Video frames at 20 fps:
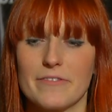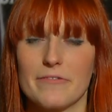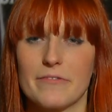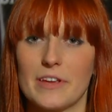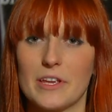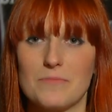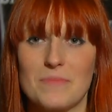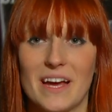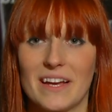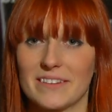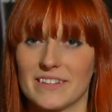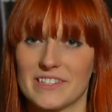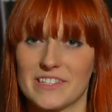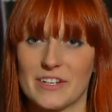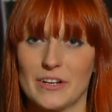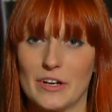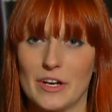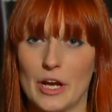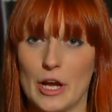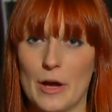the feedback that's
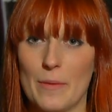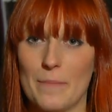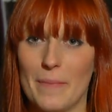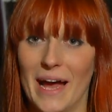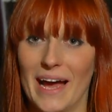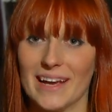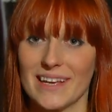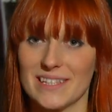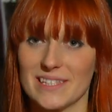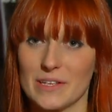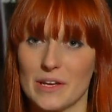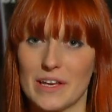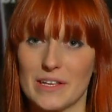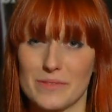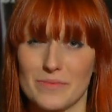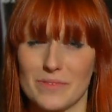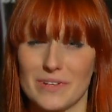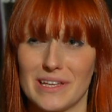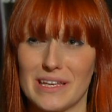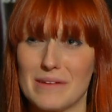starting to come back is,
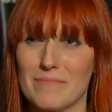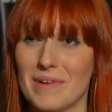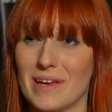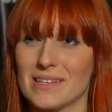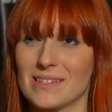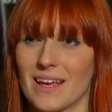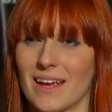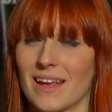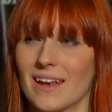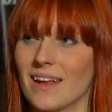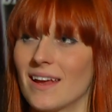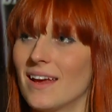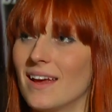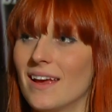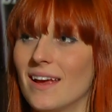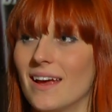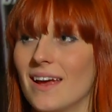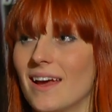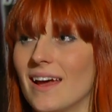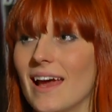is really amazing
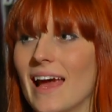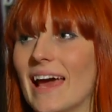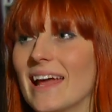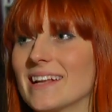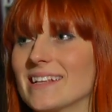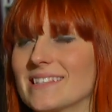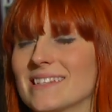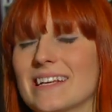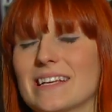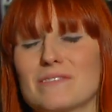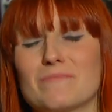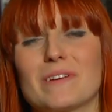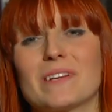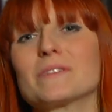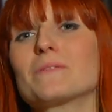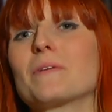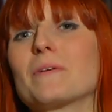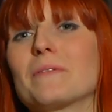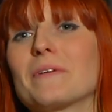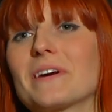and it's nice
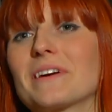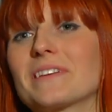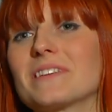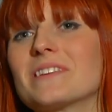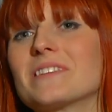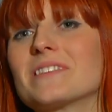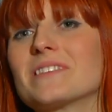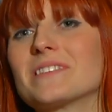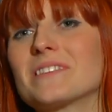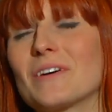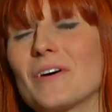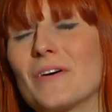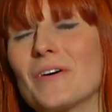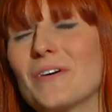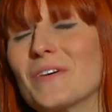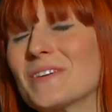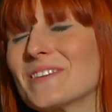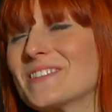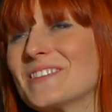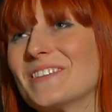because we worked
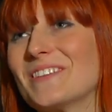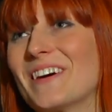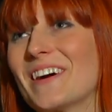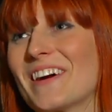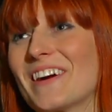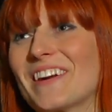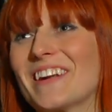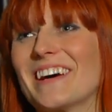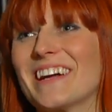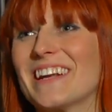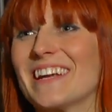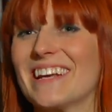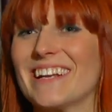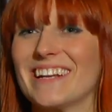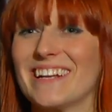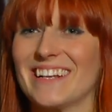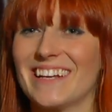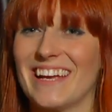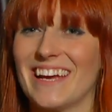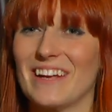so, so hard on it
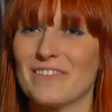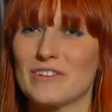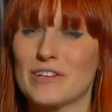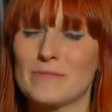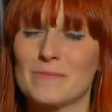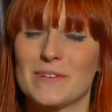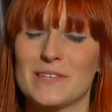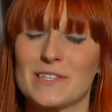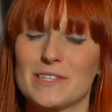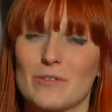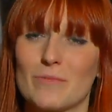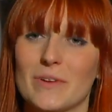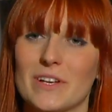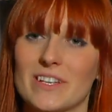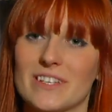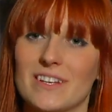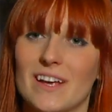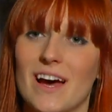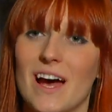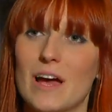and, and we spent so
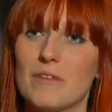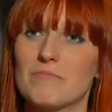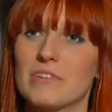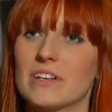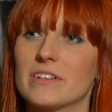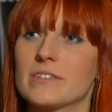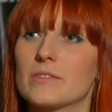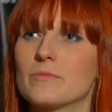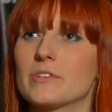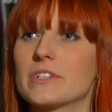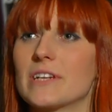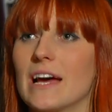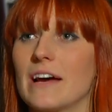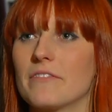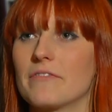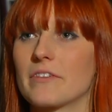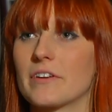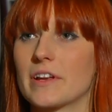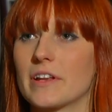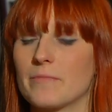much time and so much
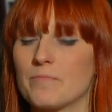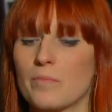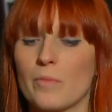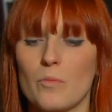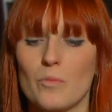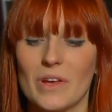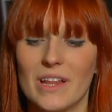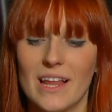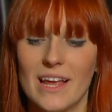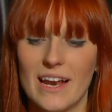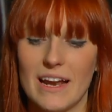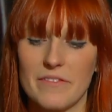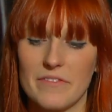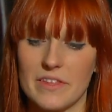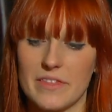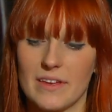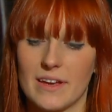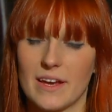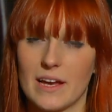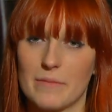effort and we let
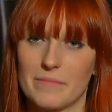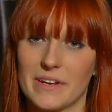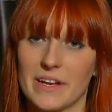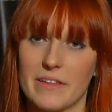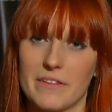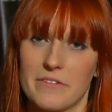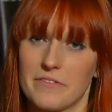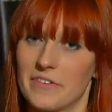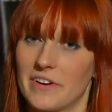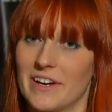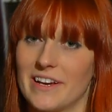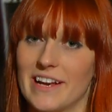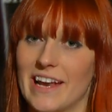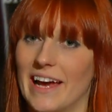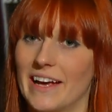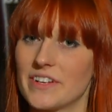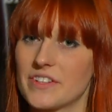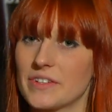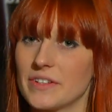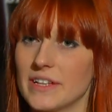everything come together very
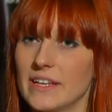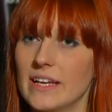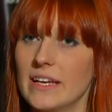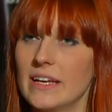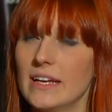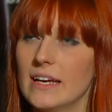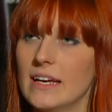naturally.